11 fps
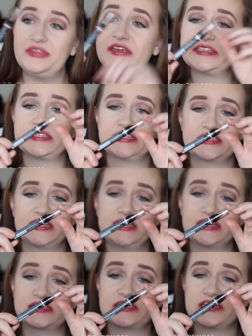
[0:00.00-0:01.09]
This is a
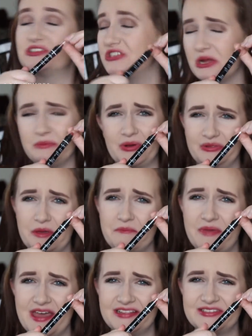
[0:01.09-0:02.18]
NYX Jumbo Lip
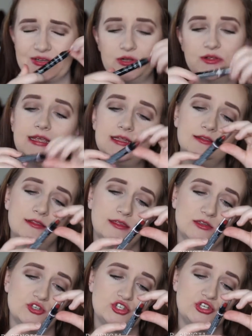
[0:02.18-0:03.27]
Pencil in
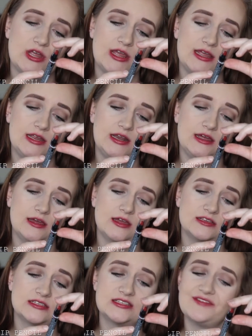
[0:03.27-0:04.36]
the shade
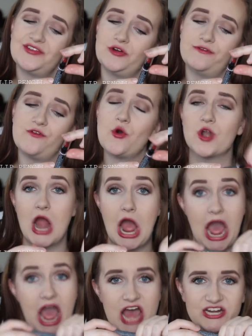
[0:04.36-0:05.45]
704
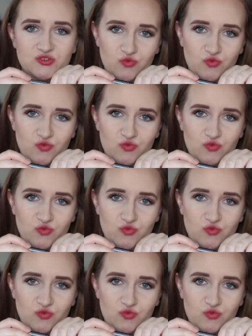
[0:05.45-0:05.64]
Hot